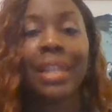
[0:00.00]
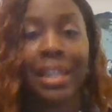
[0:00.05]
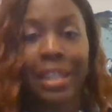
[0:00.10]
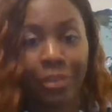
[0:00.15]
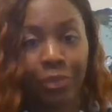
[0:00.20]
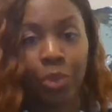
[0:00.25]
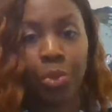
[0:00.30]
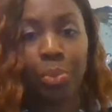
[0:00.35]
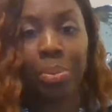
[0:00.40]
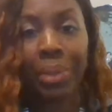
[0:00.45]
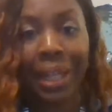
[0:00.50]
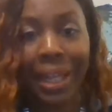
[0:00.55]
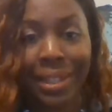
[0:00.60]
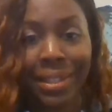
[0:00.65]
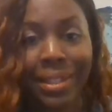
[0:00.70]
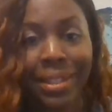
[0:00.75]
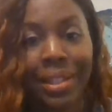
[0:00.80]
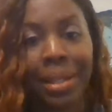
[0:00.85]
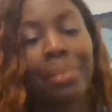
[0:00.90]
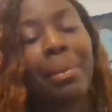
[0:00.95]
if you
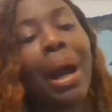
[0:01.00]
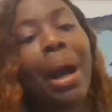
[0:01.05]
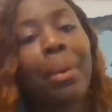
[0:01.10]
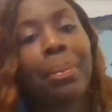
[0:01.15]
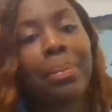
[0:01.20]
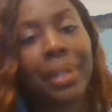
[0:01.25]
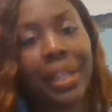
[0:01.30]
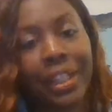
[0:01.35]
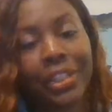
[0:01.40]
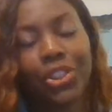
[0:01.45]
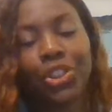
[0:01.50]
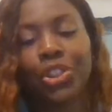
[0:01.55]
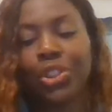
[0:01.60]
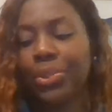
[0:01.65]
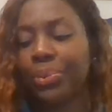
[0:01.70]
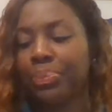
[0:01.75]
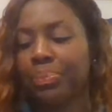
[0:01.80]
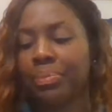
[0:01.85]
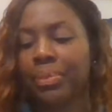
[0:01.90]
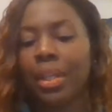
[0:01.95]
bless them, I'll bless
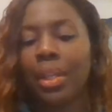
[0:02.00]
you.